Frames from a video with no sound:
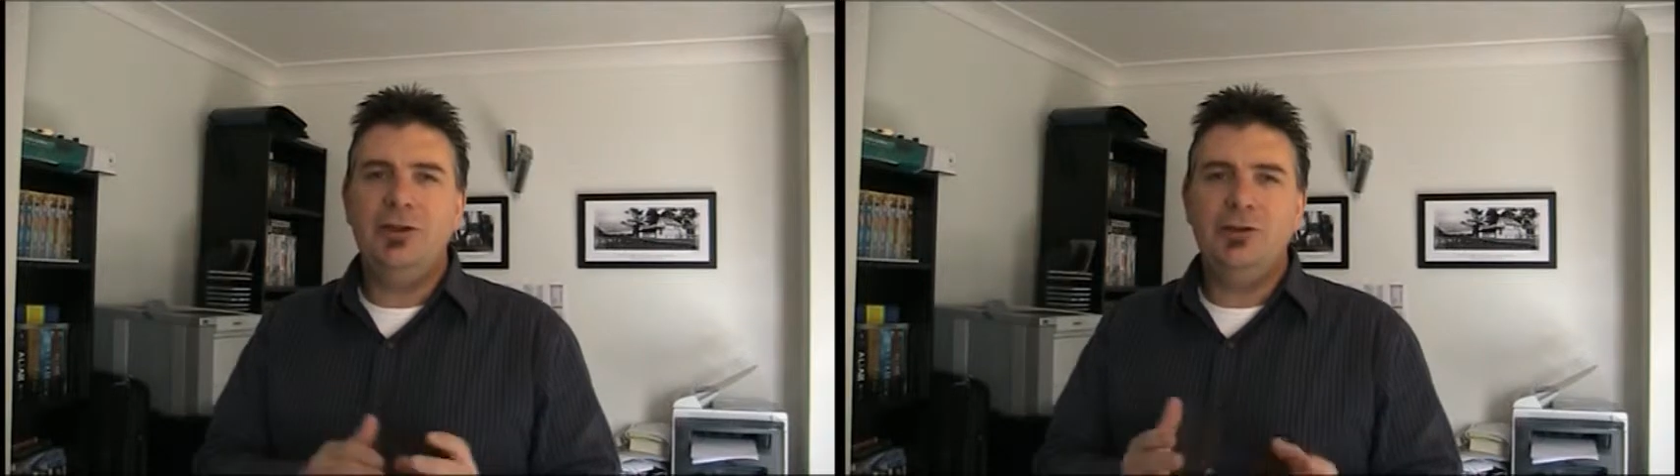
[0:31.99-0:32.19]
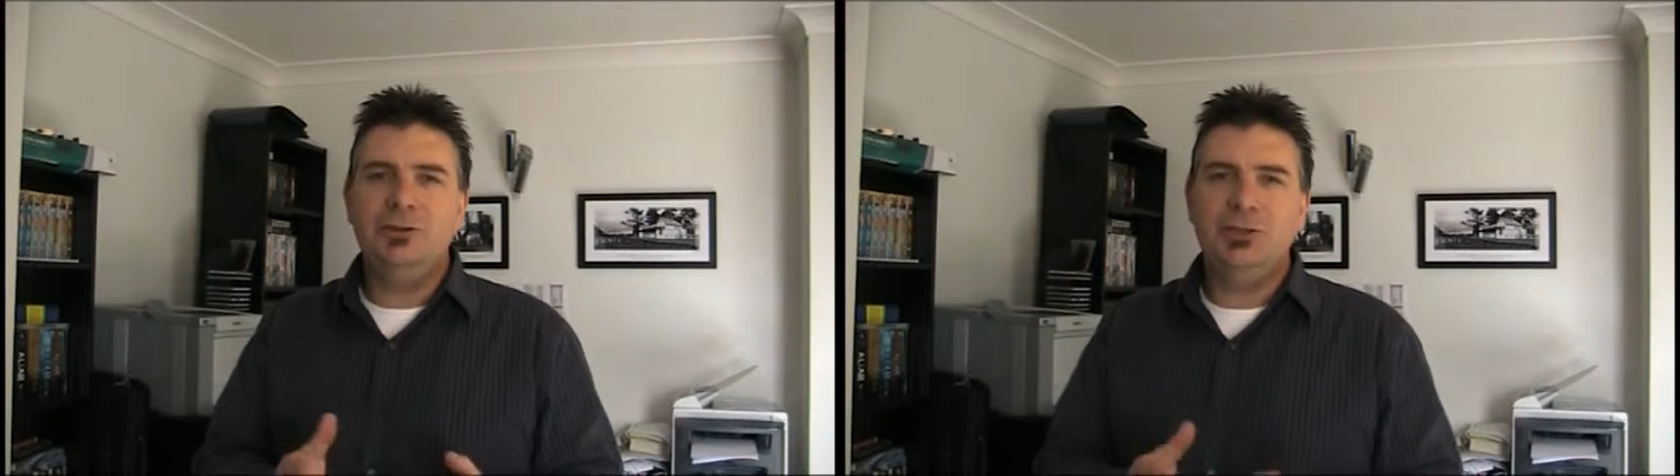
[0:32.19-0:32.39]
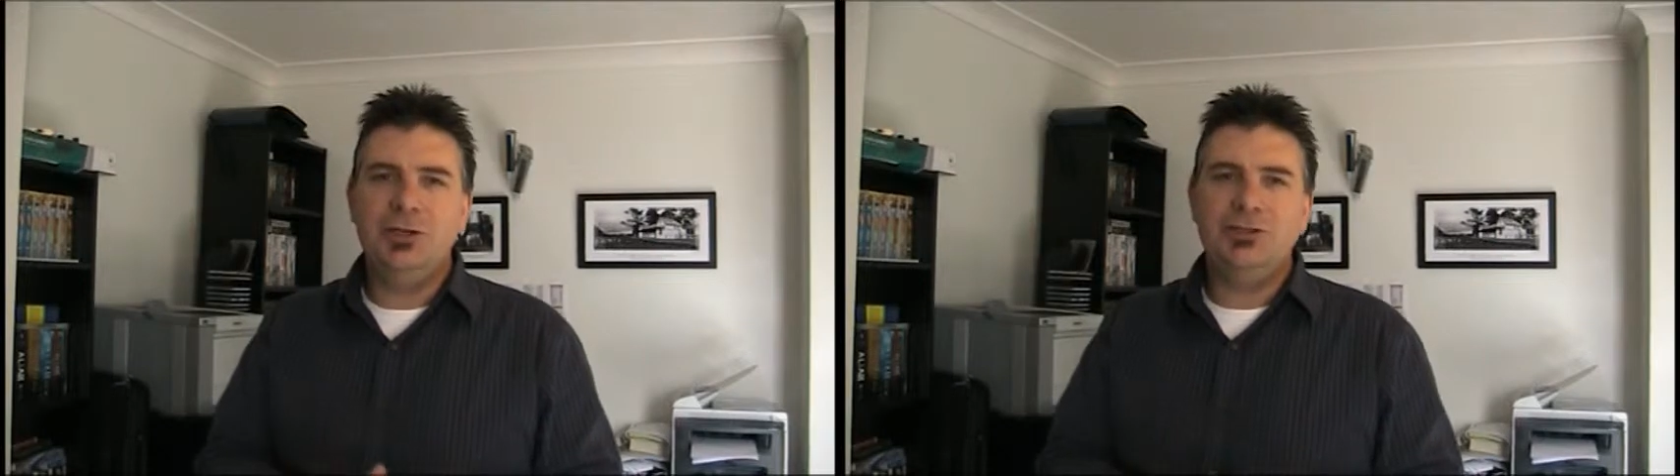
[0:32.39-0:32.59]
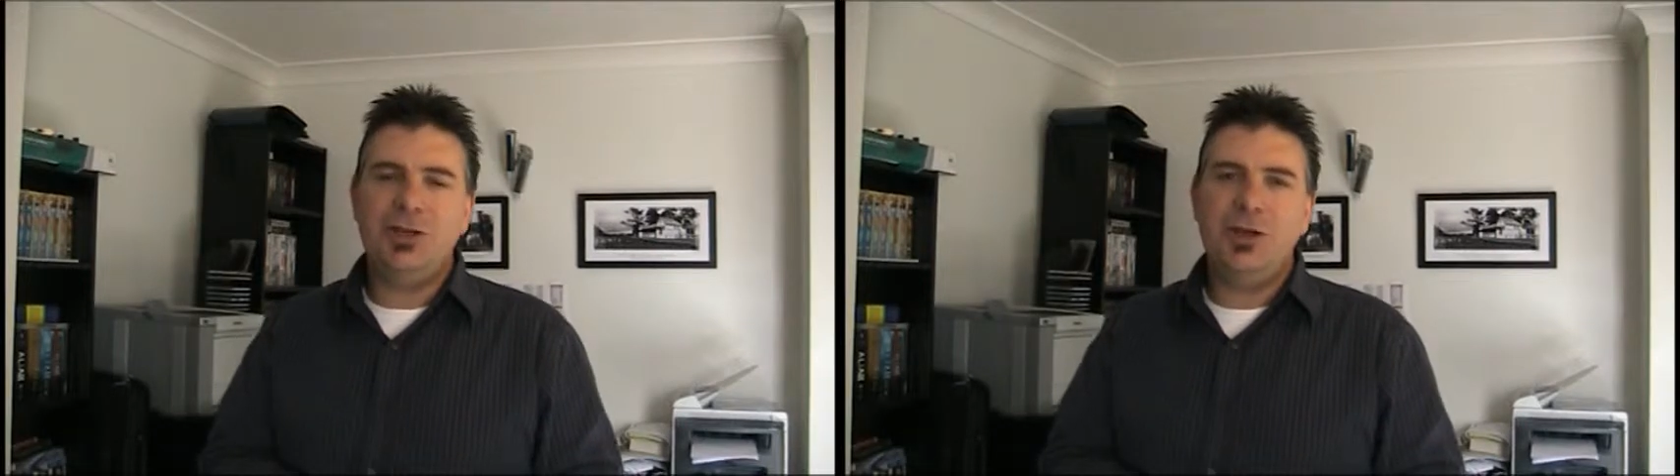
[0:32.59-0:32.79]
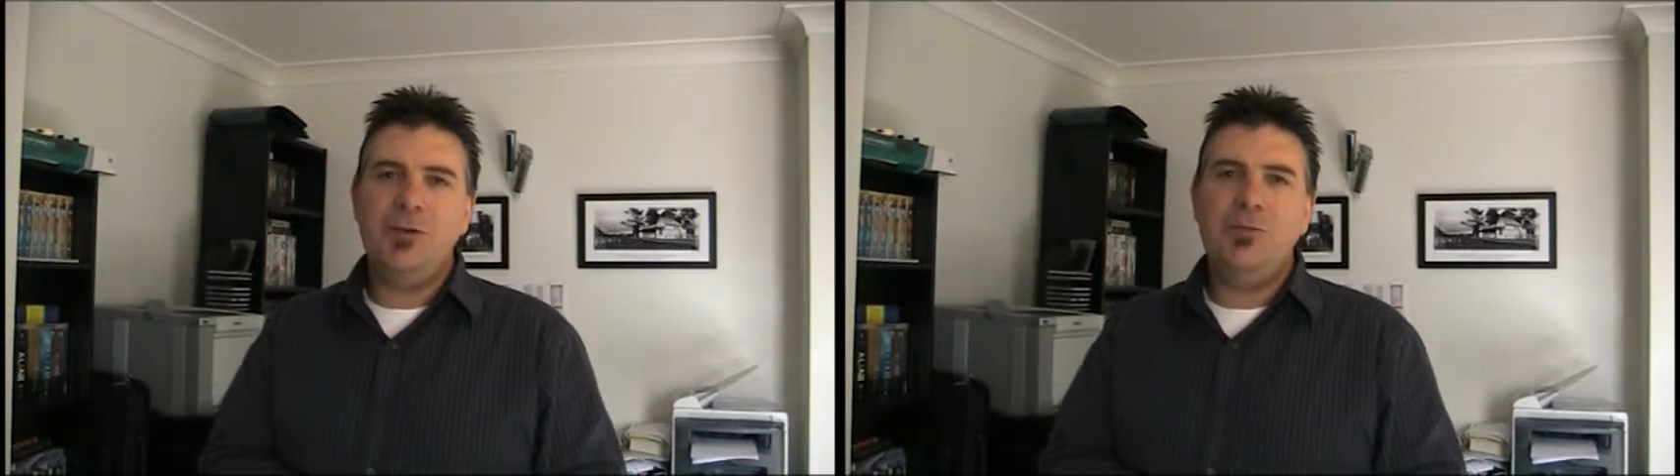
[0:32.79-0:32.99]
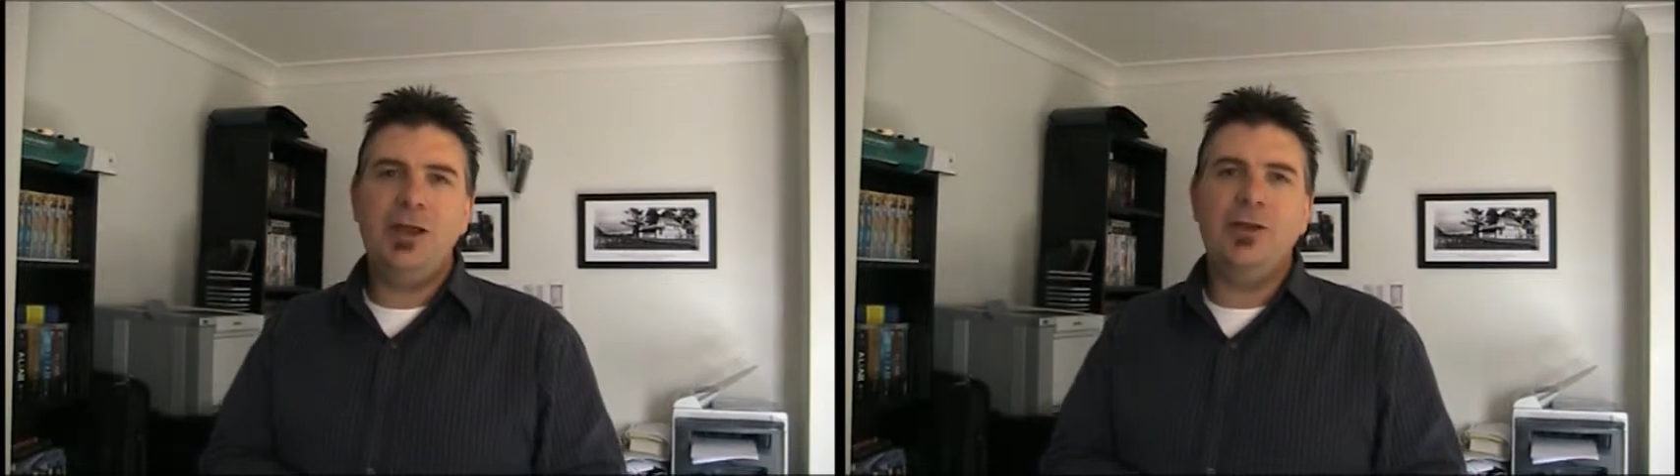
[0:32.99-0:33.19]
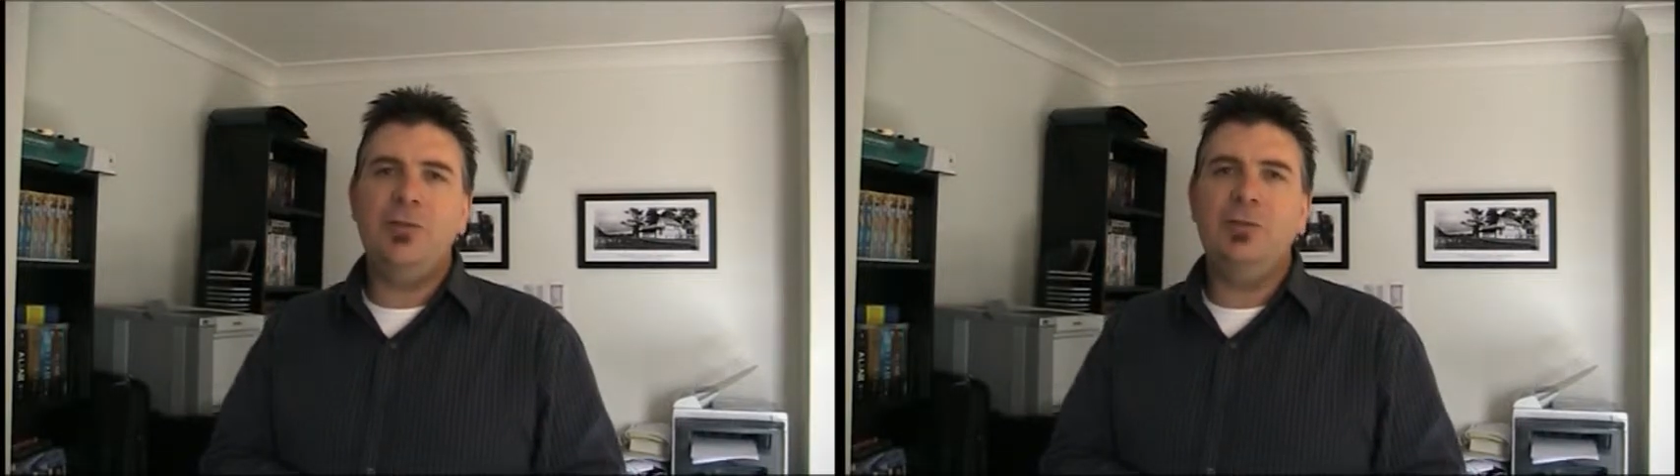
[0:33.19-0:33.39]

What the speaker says: your church home, may God